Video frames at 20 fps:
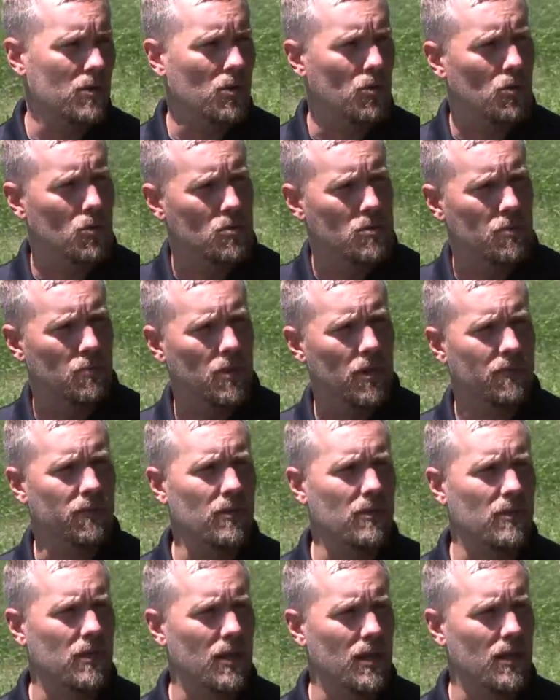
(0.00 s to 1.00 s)
and you do some
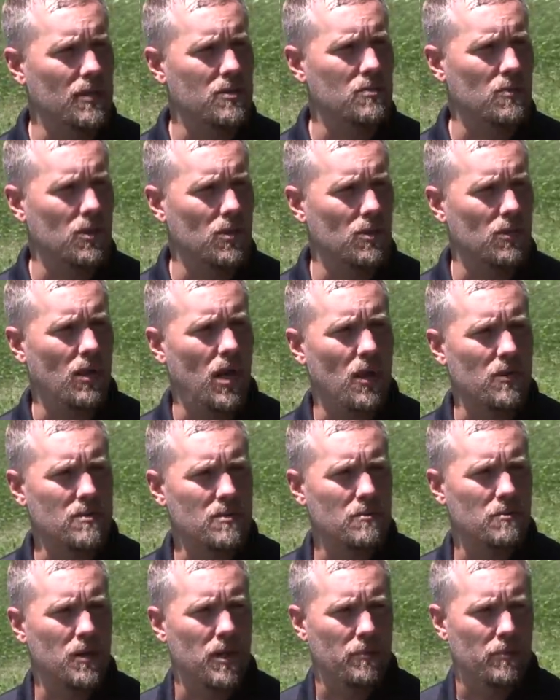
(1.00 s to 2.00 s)
different things where you allow
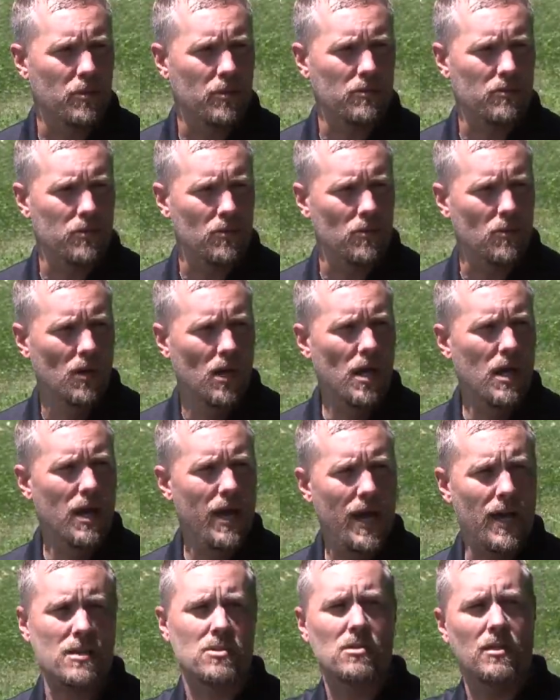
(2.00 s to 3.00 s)
some people to
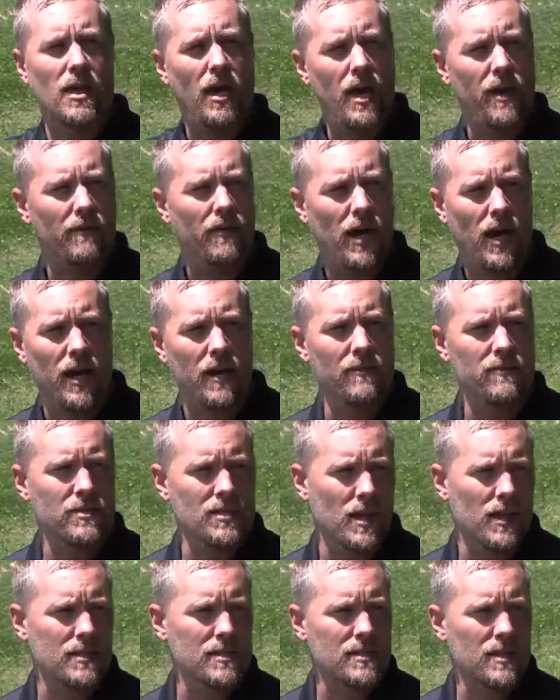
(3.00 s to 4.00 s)
actually have
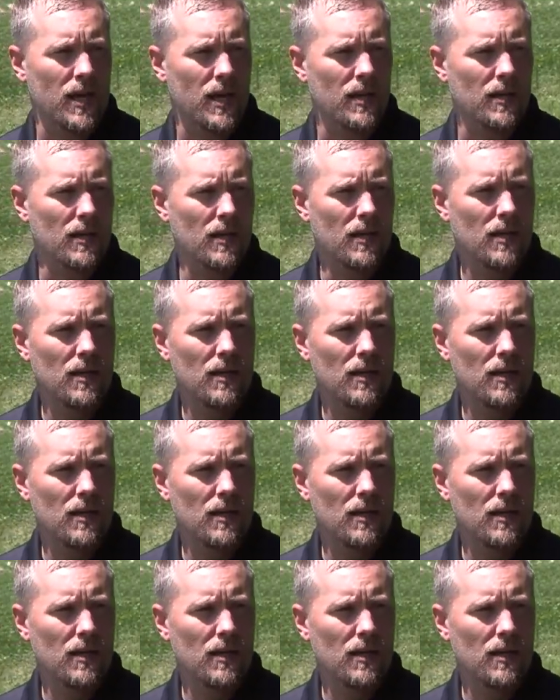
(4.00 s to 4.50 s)
hives on site.